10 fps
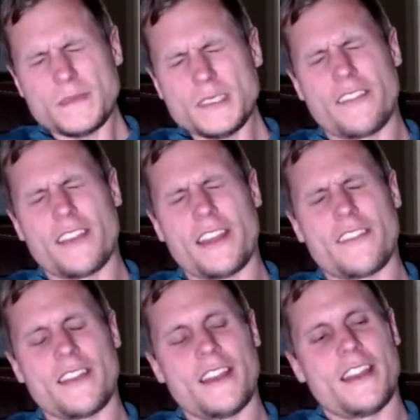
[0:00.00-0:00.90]

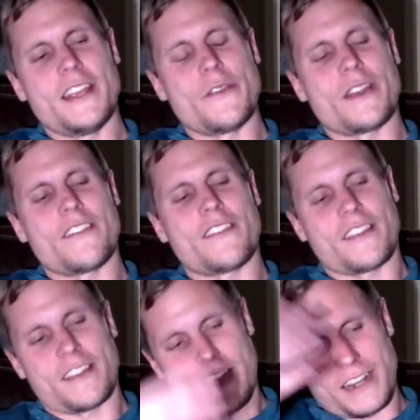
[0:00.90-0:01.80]
it's you can
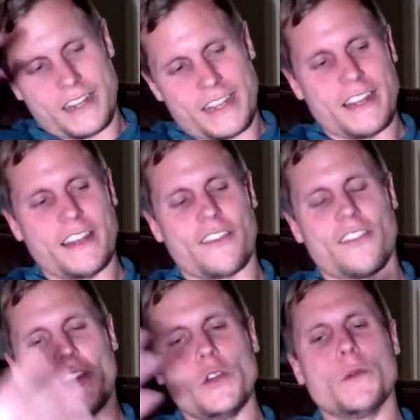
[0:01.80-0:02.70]
kind of get in
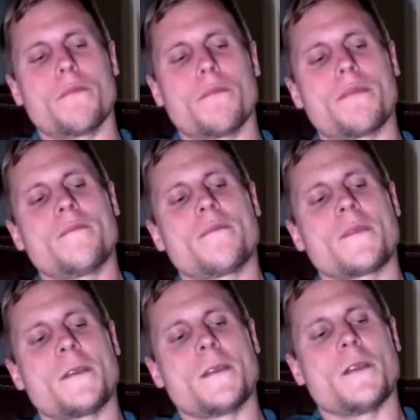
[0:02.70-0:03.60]
this loop
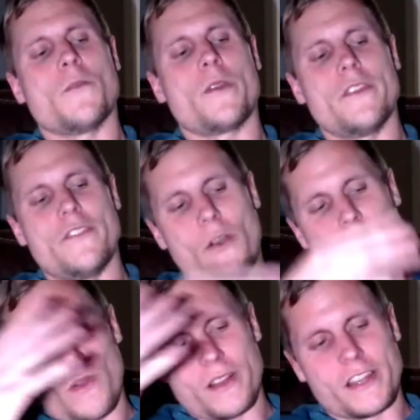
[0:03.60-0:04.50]
where you
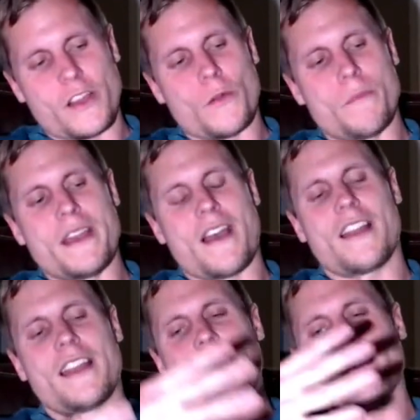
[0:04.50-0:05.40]
don't want to go
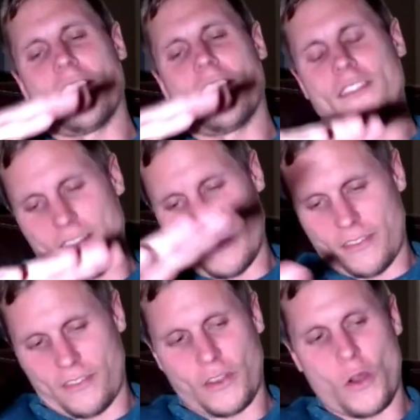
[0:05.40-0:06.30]
beyond this
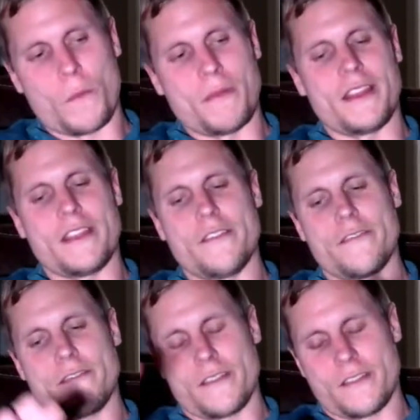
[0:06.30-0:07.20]
scope that
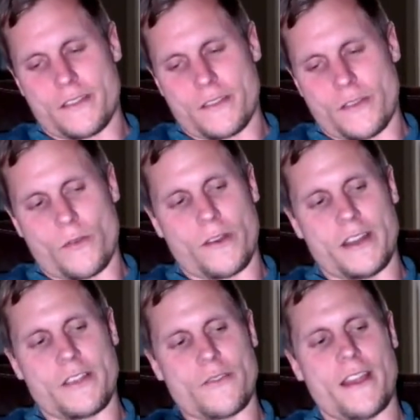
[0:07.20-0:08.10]
you've
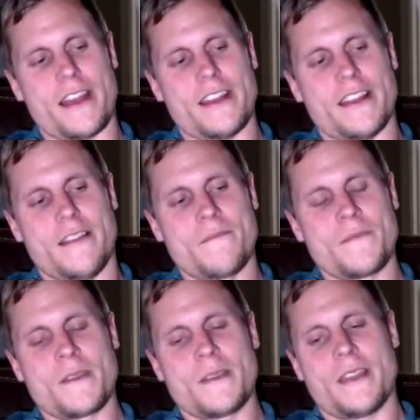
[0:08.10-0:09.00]
already created,
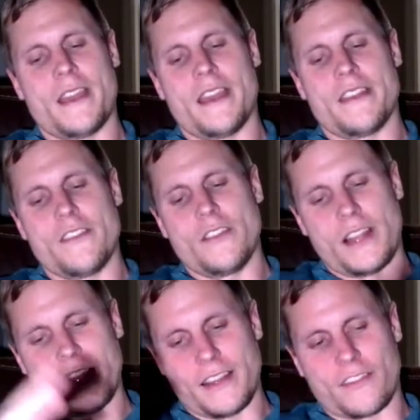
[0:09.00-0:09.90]
and you
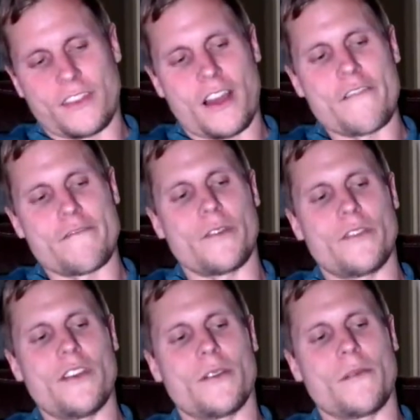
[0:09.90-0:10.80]
like this comfort
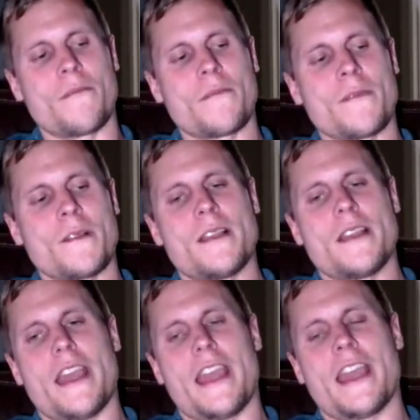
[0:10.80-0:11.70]
zone.
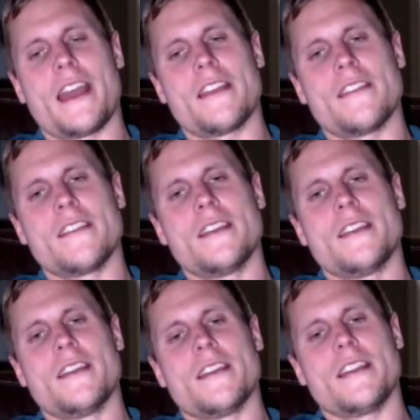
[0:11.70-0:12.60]
And
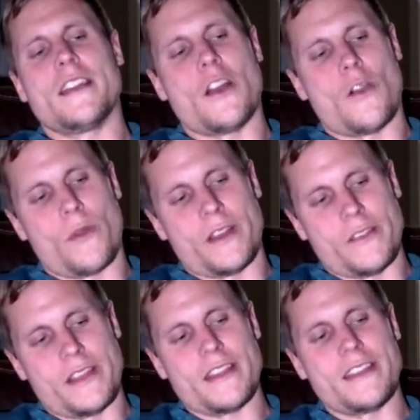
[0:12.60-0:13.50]
when you
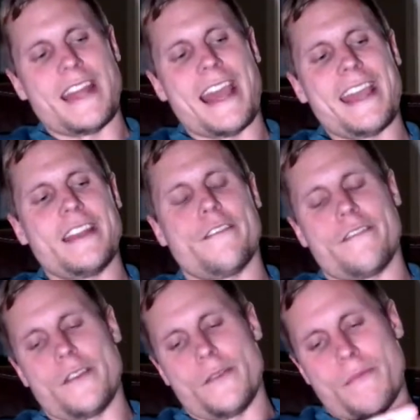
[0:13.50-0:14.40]
get
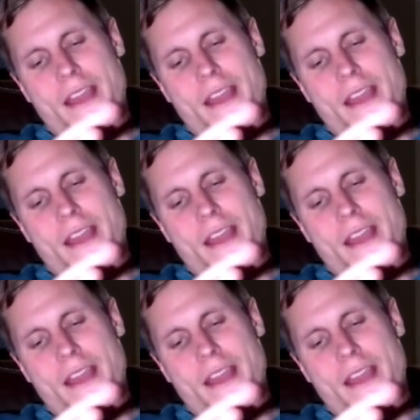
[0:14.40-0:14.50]
negative, you